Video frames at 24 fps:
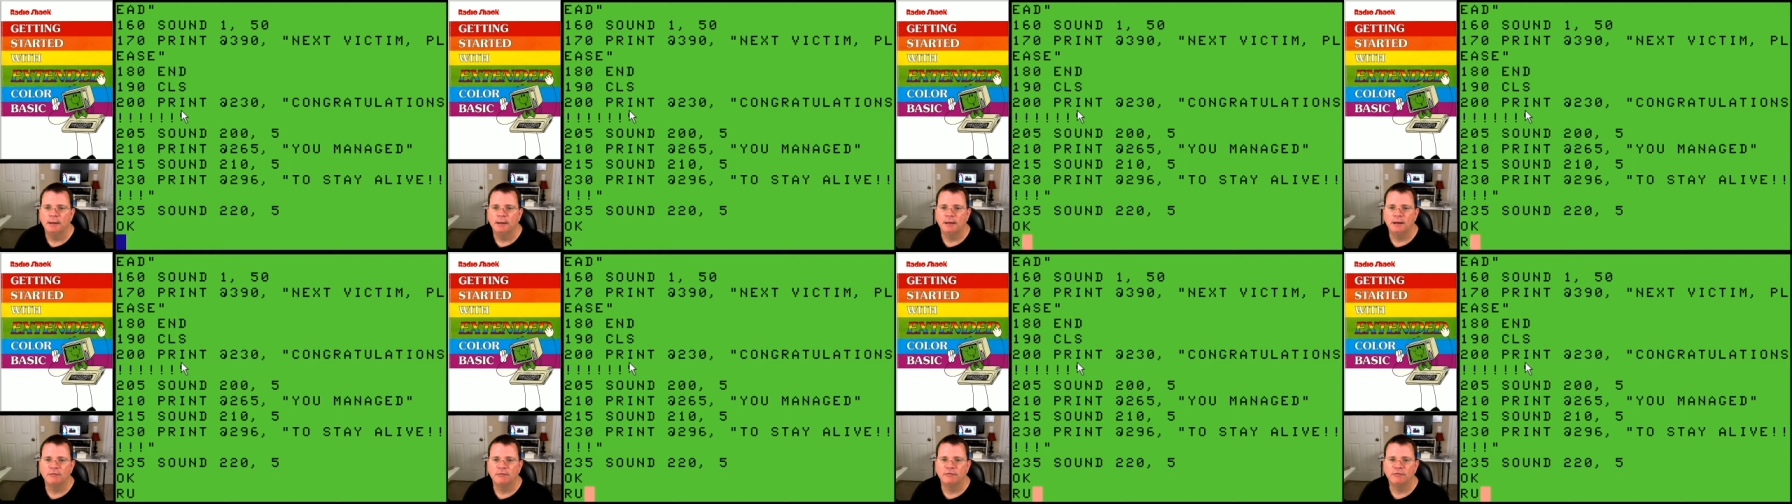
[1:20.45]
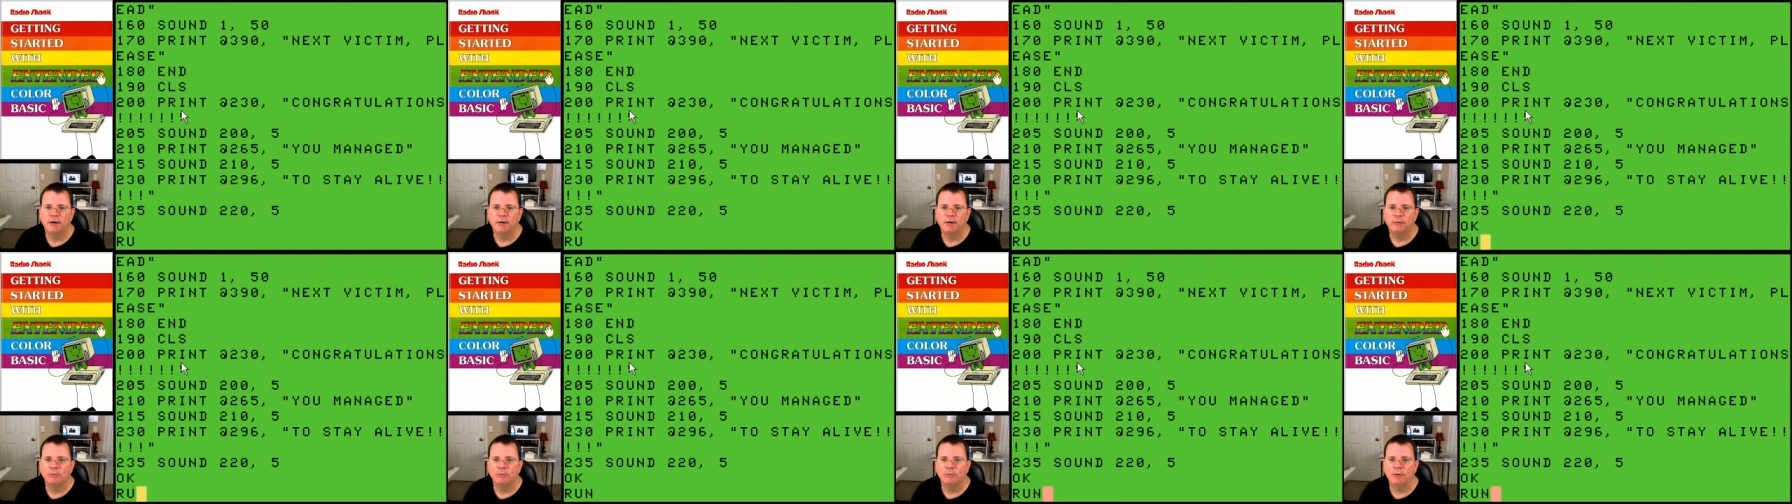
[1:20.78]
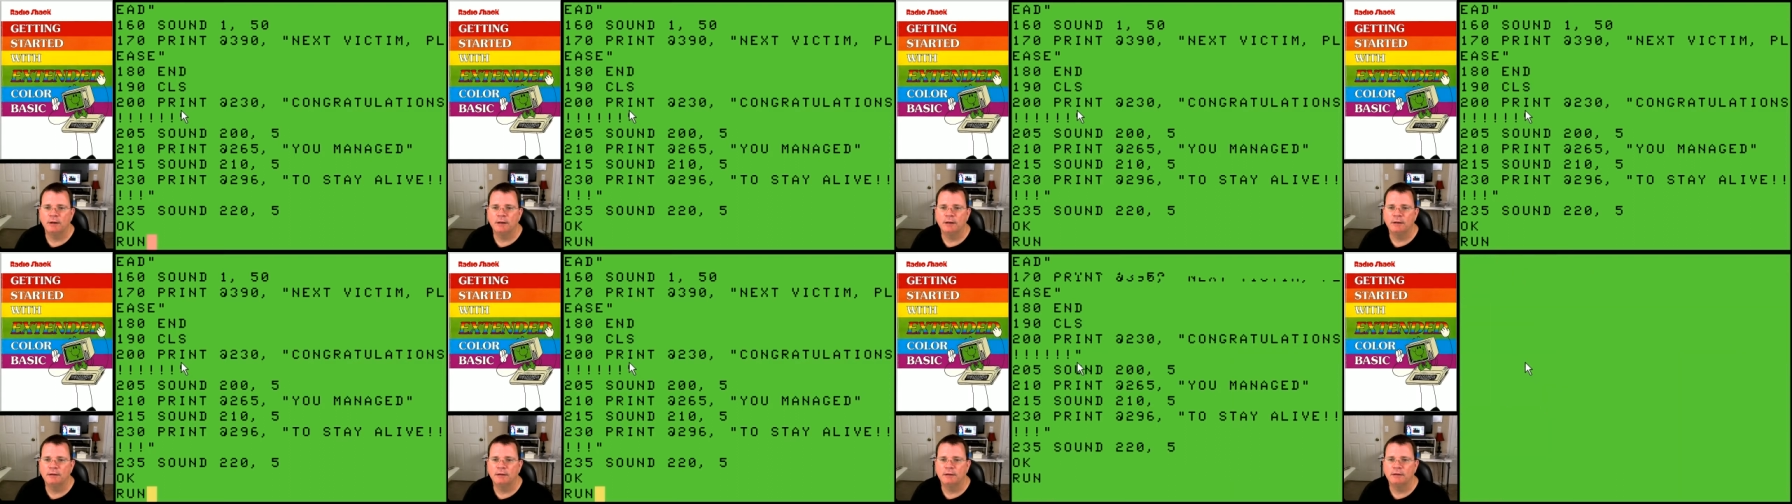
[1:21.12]
And if I
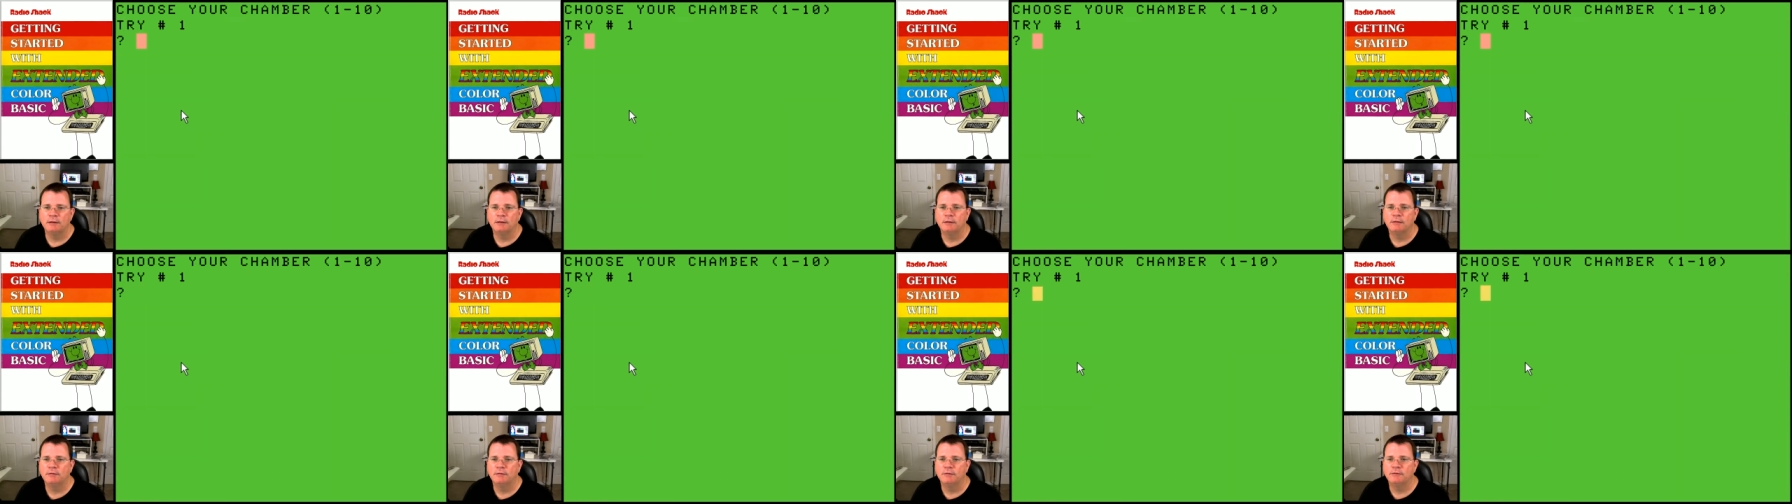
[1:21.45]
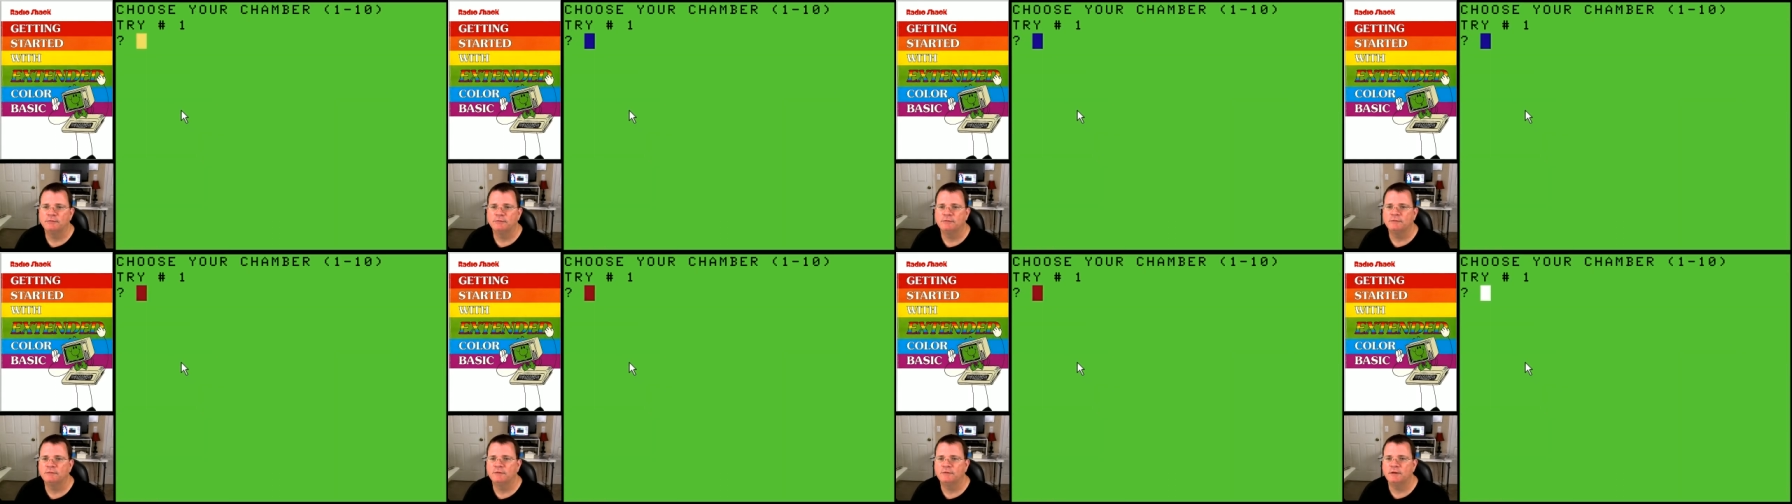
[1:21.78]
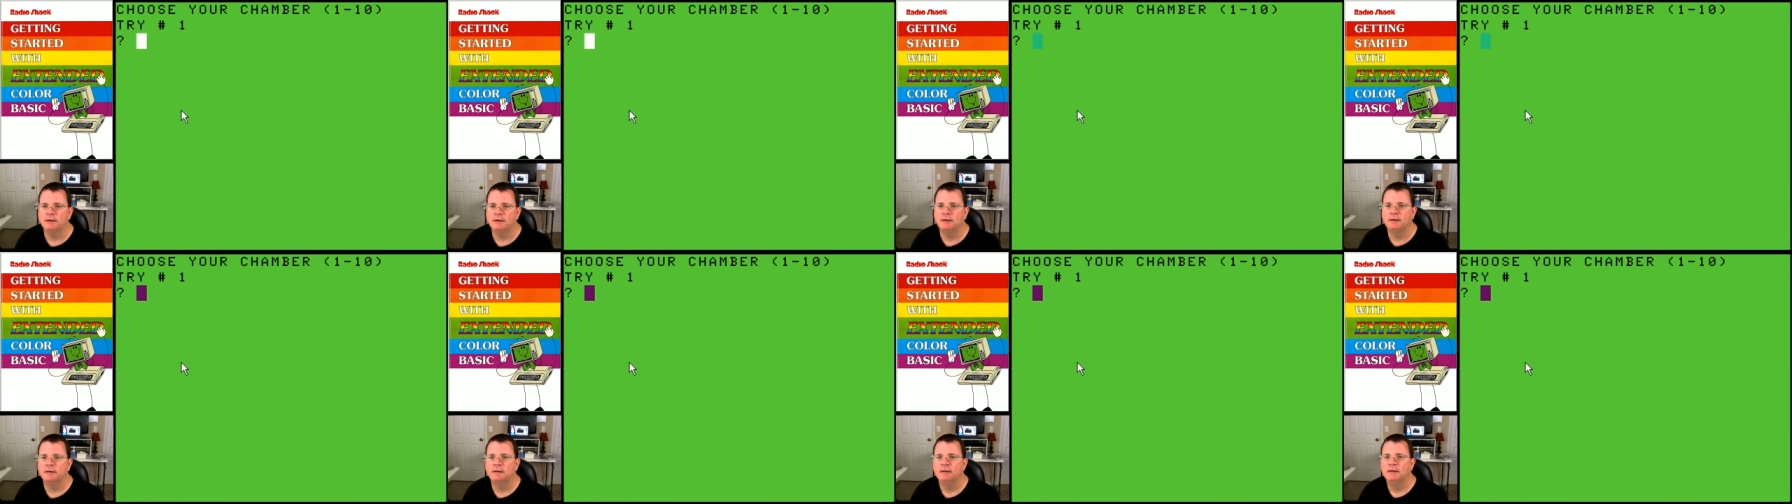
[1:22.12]
run it, this is
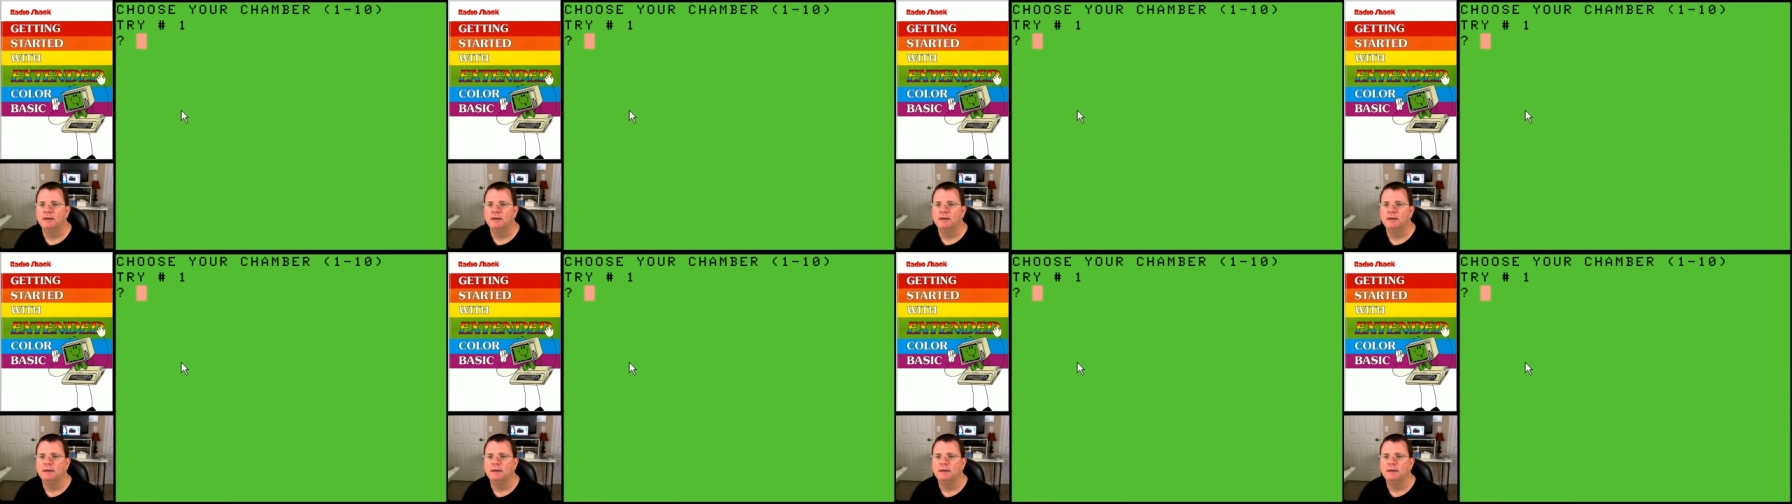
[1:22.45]
it.